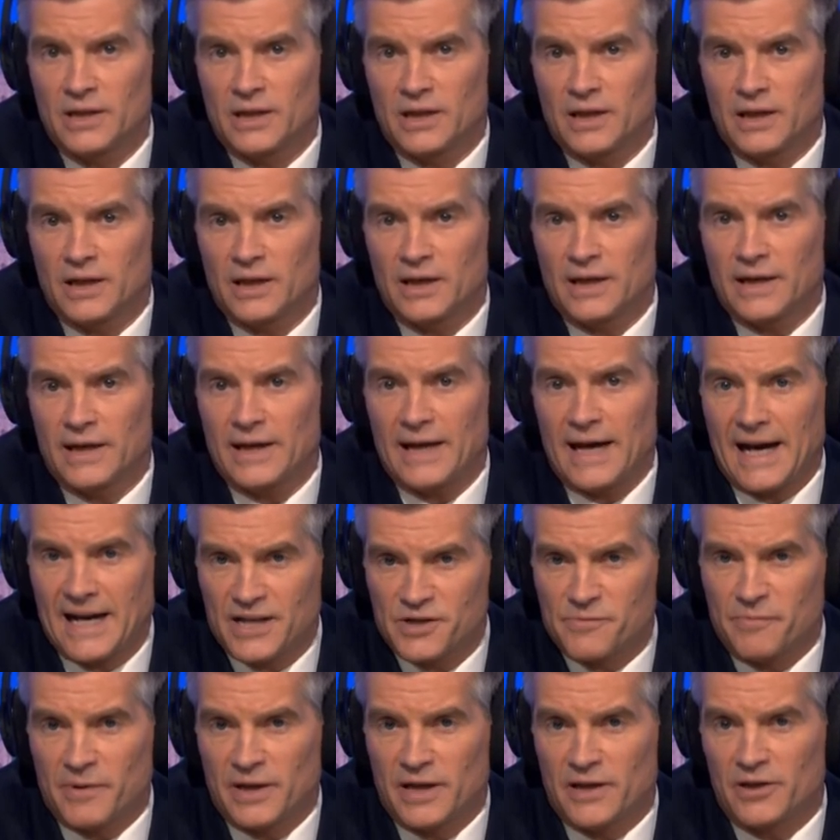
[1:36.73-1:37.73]
It
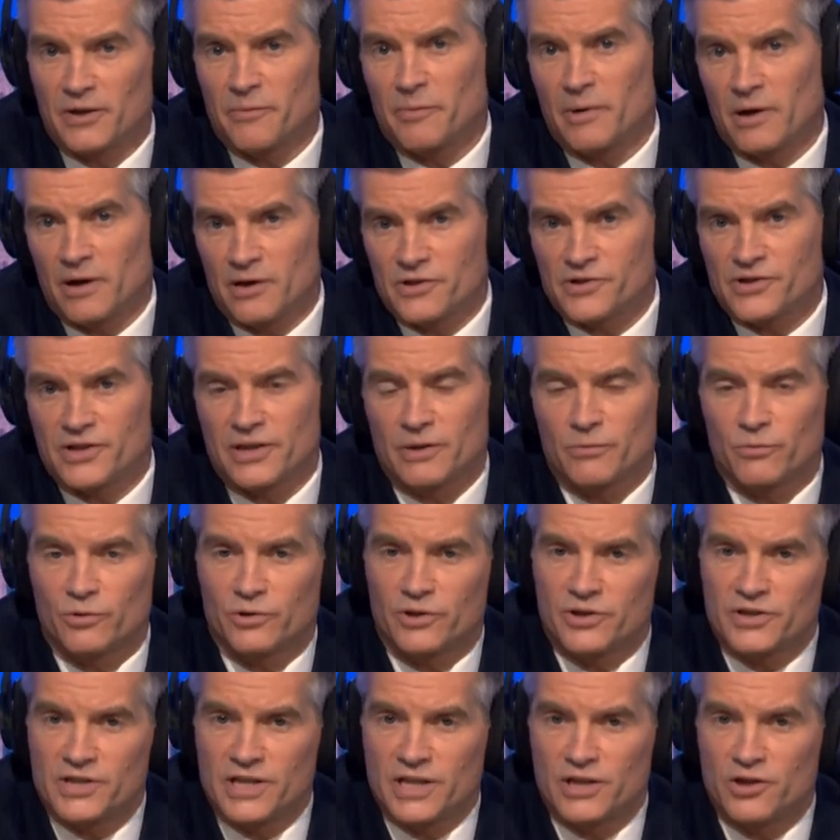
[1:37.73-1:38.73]
has been in the past, and it will
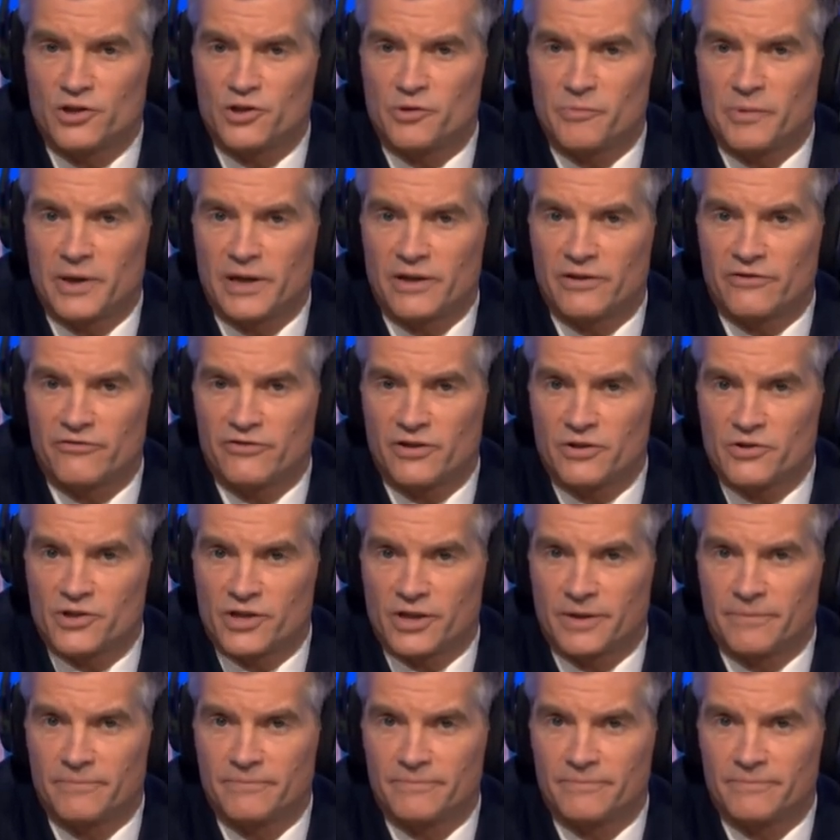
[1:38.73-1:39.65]
continue to be in the future.